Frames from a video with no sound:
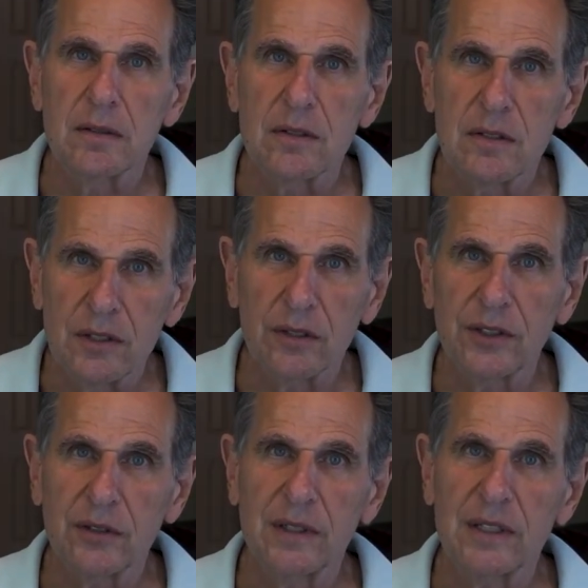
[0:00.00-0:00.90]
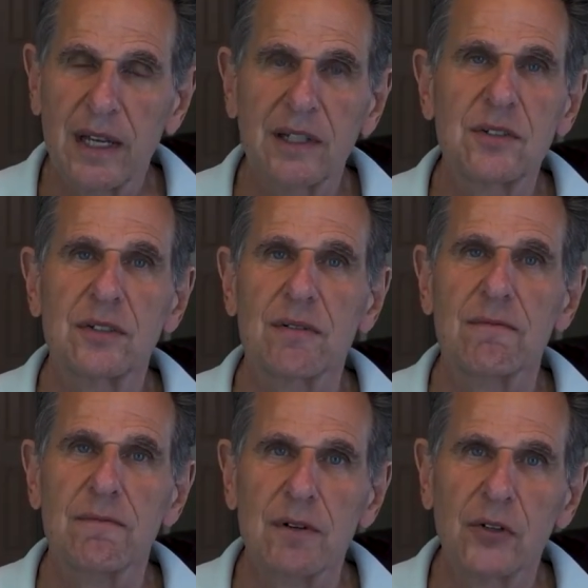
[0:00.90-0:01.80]
0 degrees Cancer is a
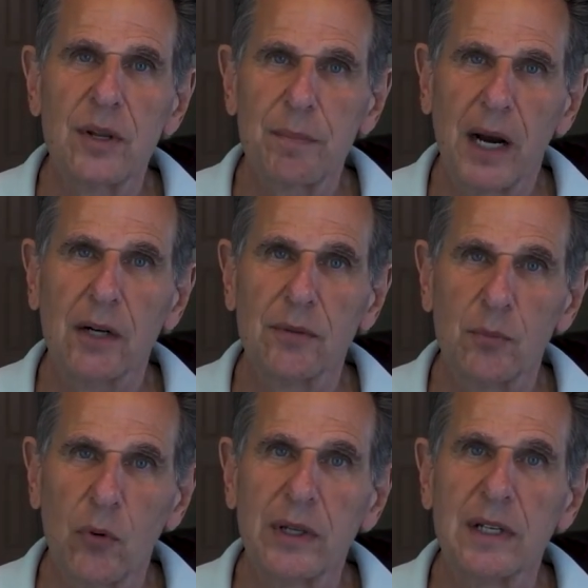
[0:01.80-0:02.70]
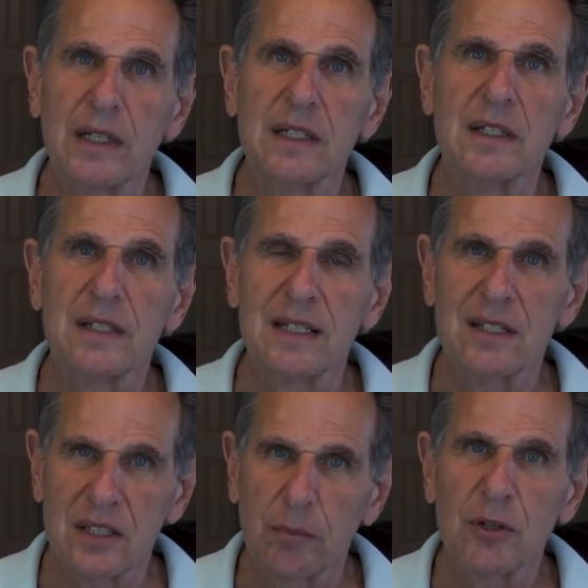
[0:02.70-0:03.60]
very powerful point. It is the
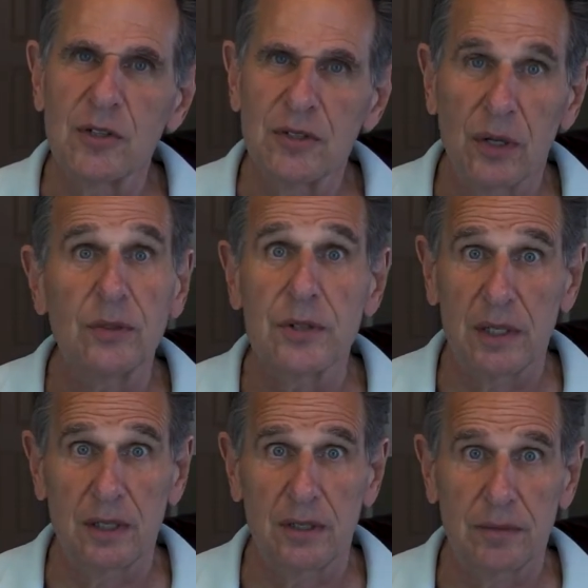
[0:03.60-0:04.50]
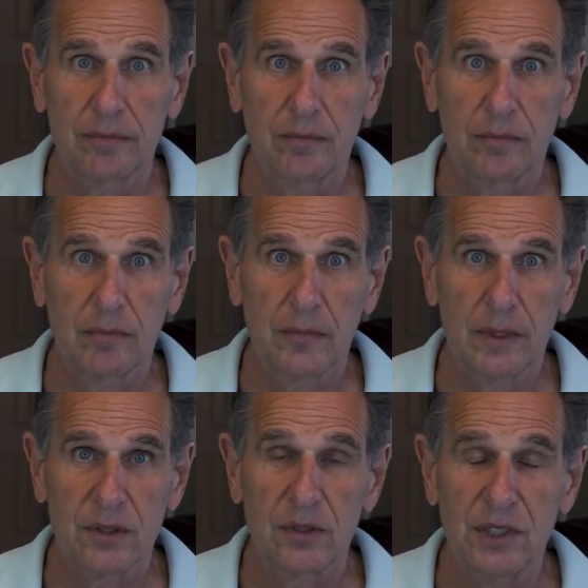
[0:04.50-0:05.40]
summer solstice.
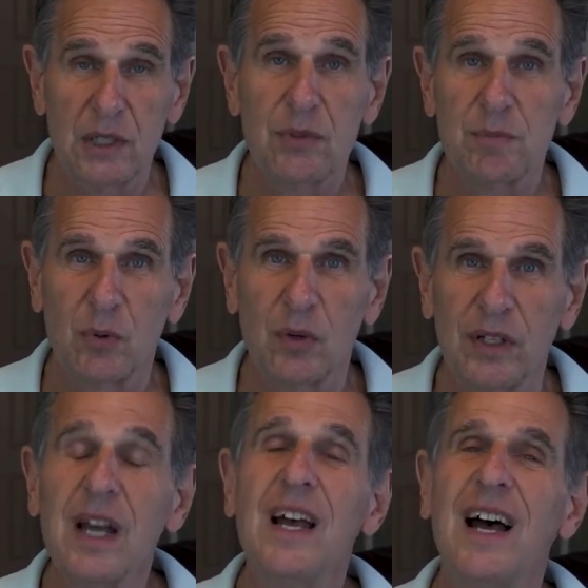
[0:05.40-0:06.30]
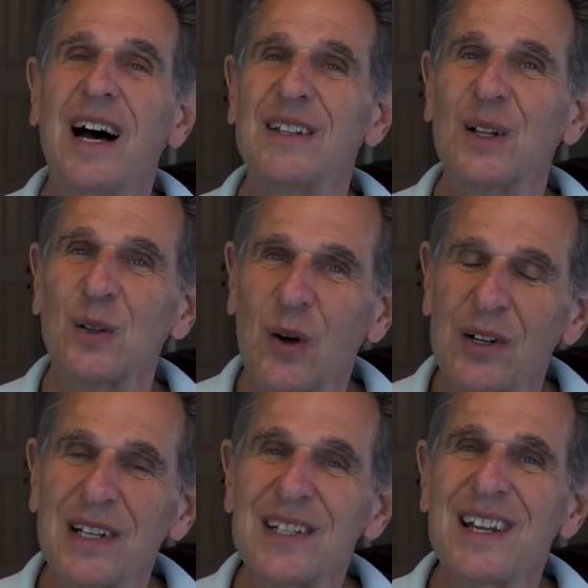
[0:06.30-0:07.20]
So she was born on the
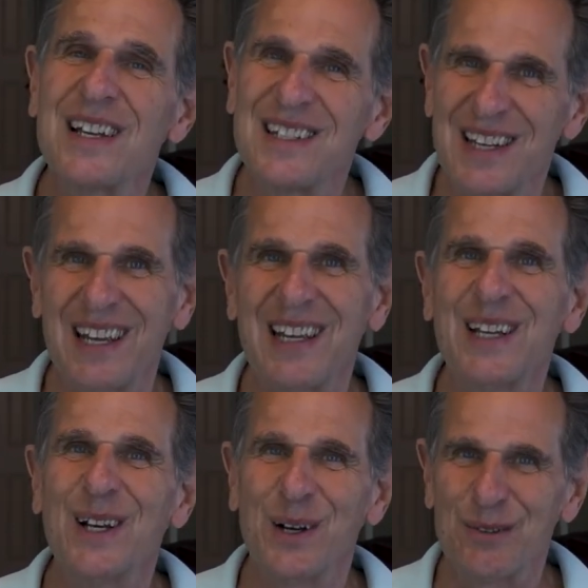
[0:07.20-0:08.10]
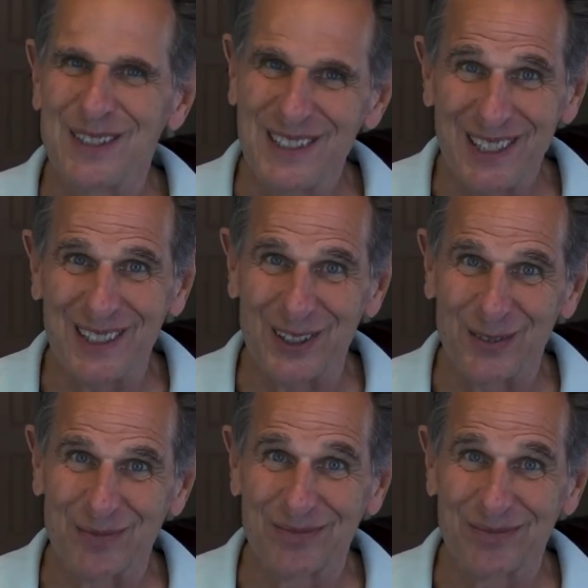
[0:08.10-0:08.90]
longest day of the year.